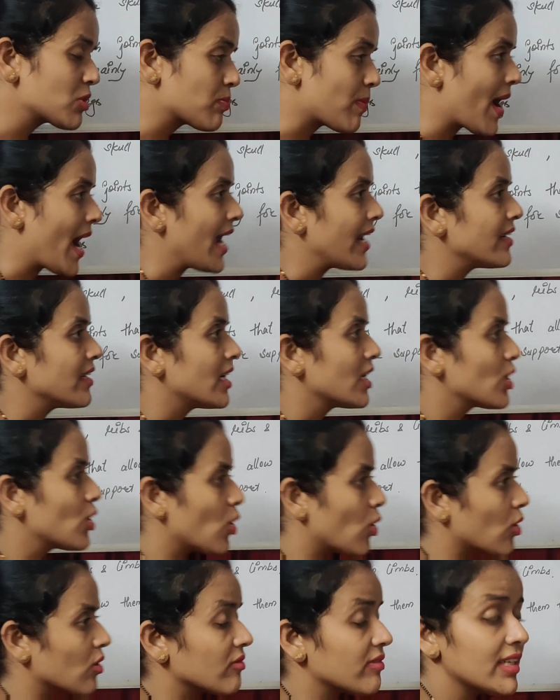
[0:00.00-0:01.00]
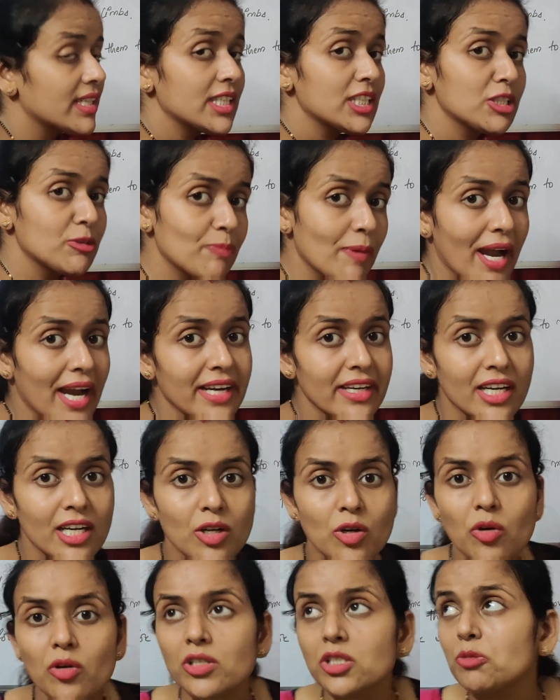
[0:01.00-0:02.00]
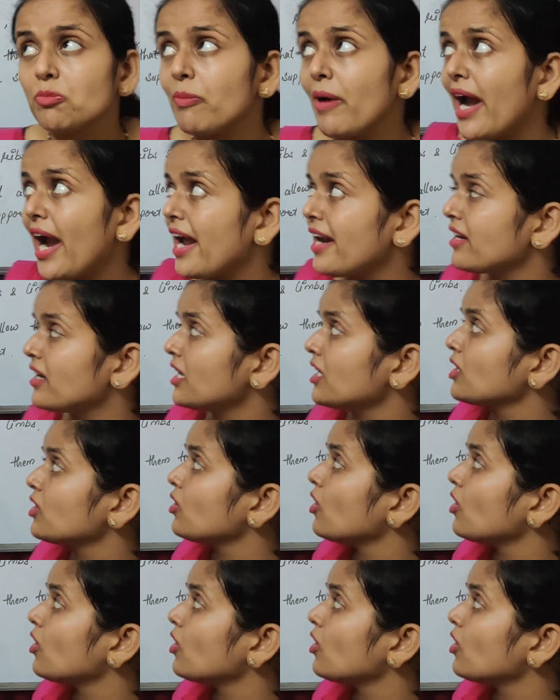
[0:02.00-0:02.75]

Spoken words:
spinal cord. What is spinal cord? Spinal